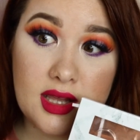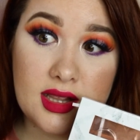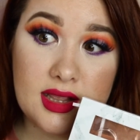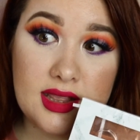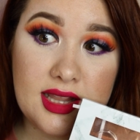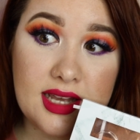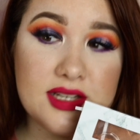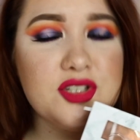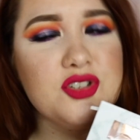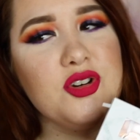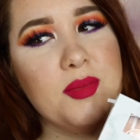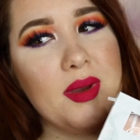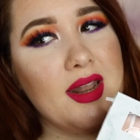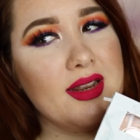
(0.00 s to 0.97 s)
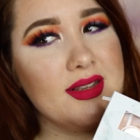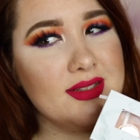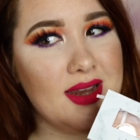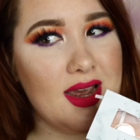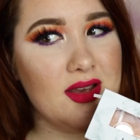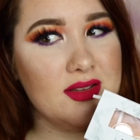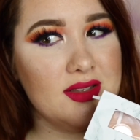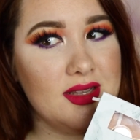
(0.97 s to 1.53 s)
less dramatic
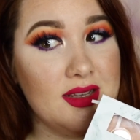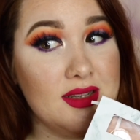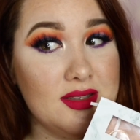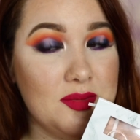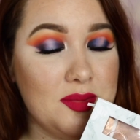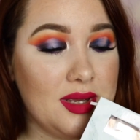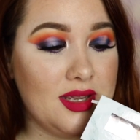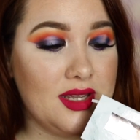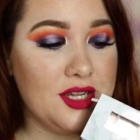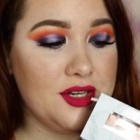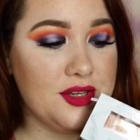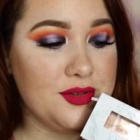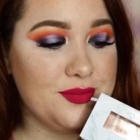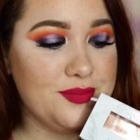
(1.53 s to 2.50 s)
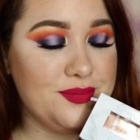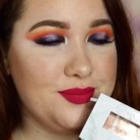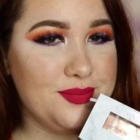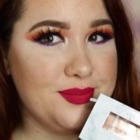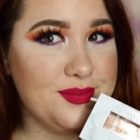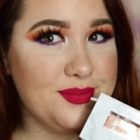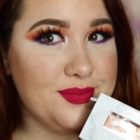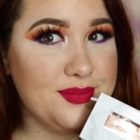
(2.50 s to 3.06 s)
styles than this, but you know,
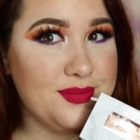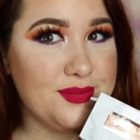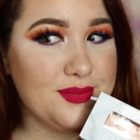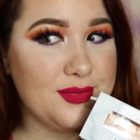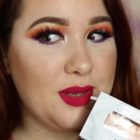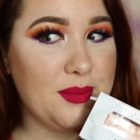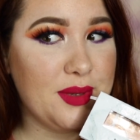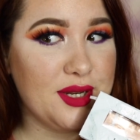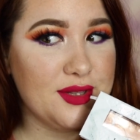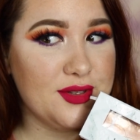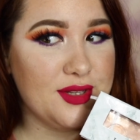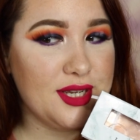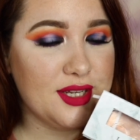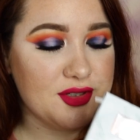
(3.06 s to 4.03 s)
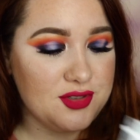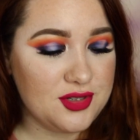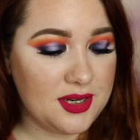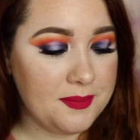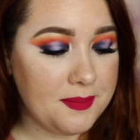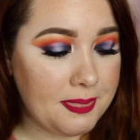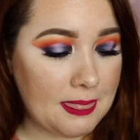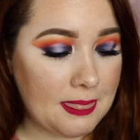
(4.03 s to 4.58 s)
I'm being a little extra.